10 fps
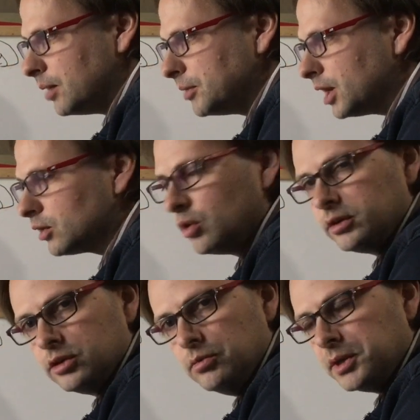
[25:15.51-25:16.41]
I'm not
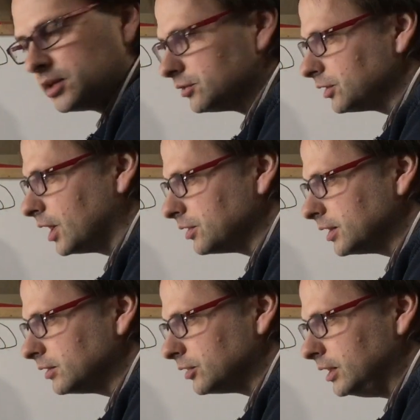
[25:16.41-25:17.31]
going to because I
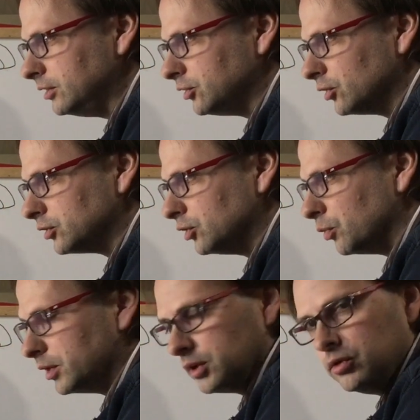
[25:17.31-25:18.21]
think it's easier to
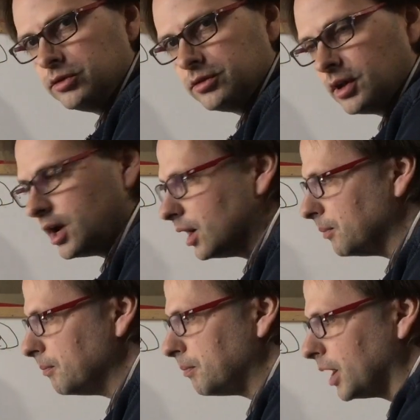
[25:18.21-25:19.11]
reduce
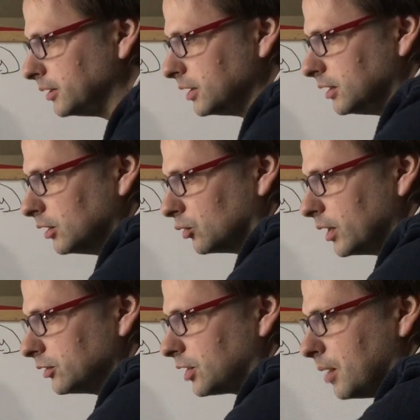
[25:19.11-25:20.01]
by taking a
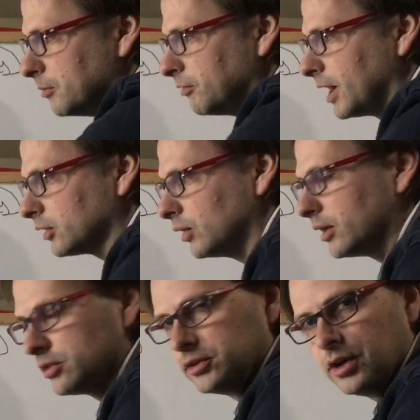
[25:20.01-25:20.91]
greatest common factor
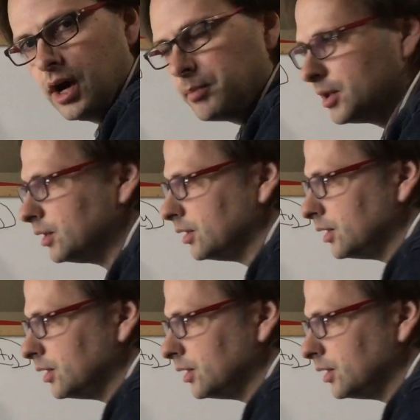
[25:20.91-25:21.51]
out at the top.